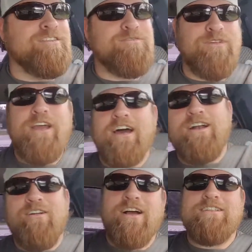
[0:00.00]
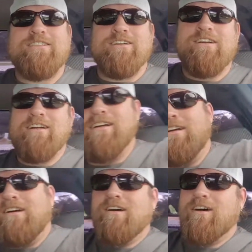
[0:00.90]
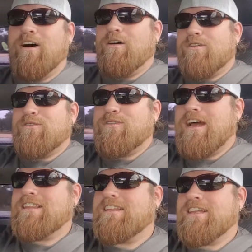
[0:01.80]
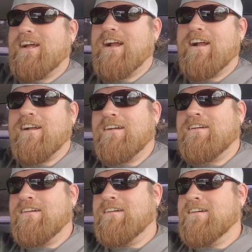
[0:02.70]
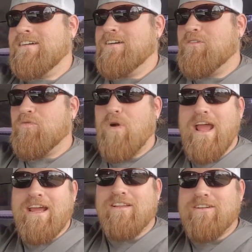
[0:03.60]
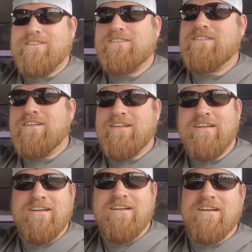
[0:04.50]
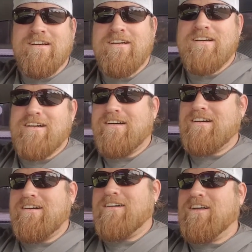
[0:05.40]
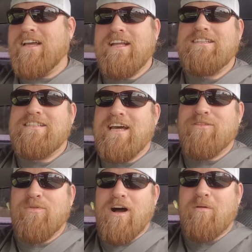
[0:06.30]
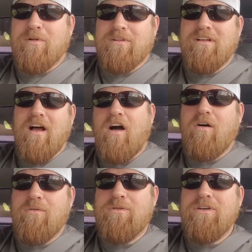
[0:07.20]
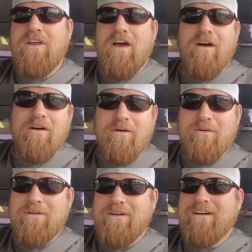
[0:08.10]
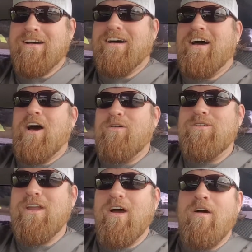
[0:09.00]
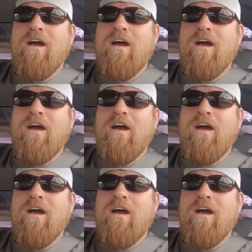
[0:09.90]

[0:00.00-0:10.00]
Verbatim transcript: Fiat Chrysler over the fact that their Wranglers are getting death wobble. Oh no, my